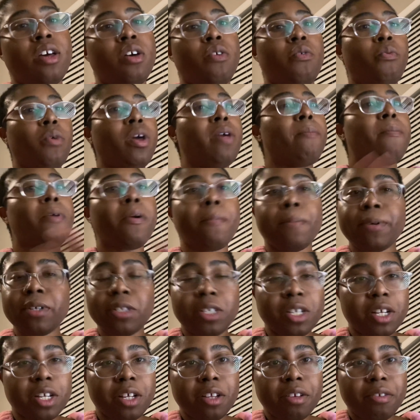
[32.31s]
way more
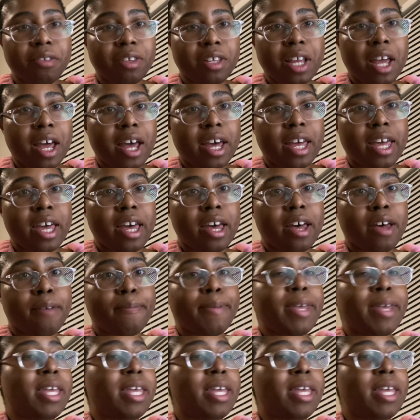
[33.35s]
particular than I am.